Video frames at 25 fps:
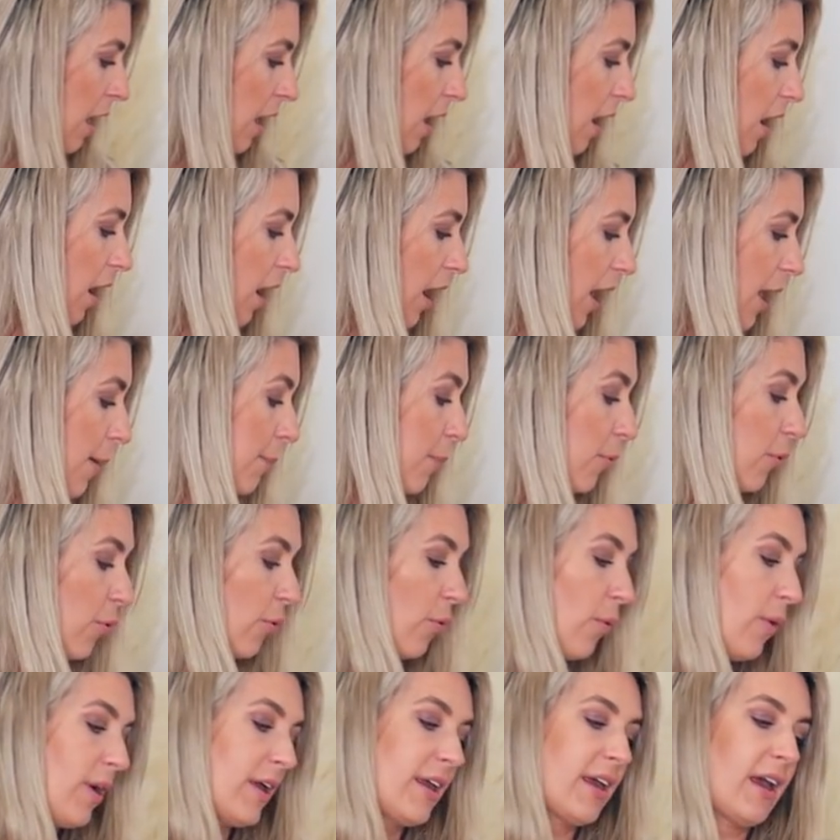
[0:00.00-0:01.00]
I
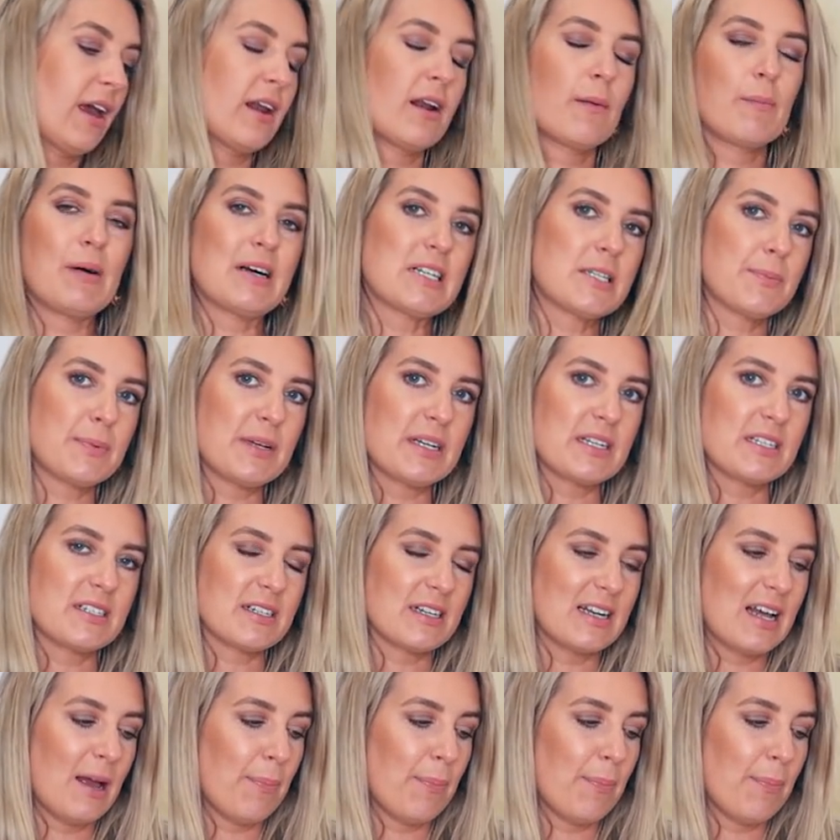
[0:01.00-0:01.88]
bought, again, I must be into